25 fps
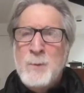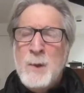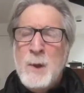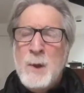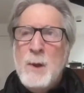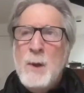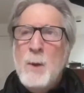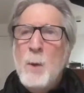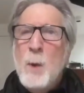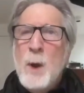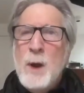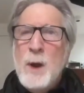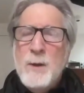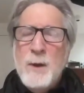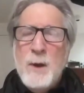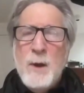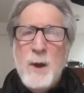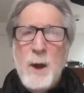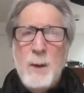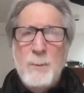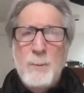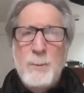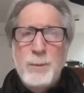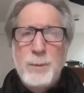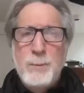one of
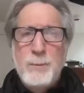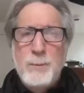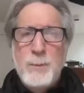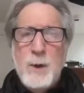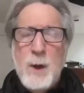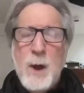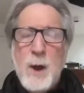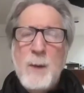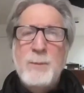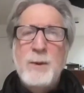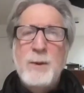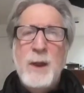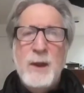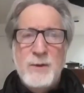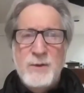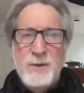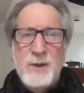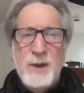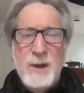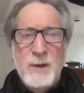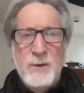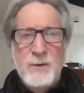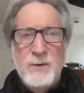the complex things